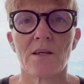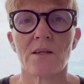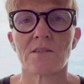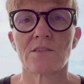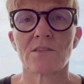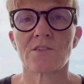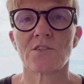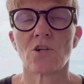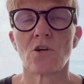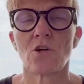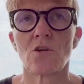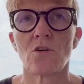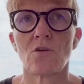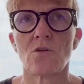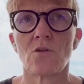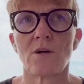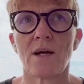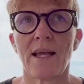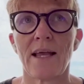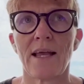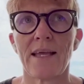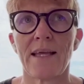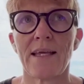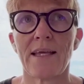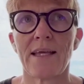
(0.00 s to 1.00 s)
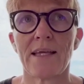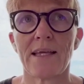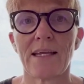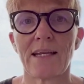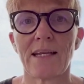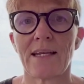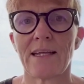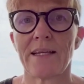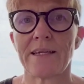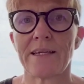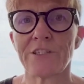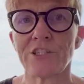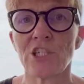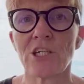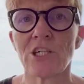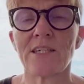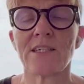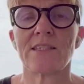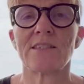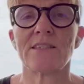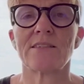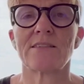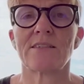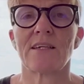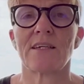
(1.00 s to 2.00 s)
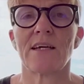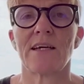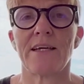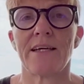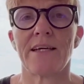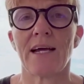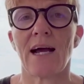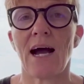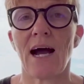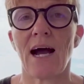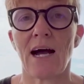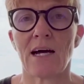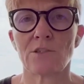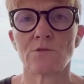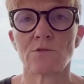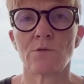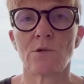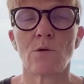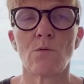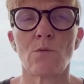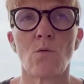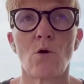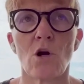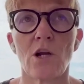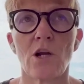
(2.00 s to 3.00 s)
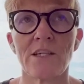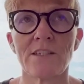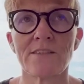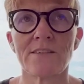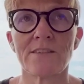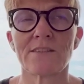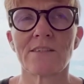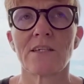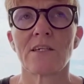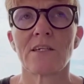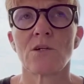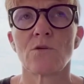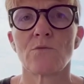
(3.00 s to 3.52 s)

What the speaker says: So a ledger is a hardware wallet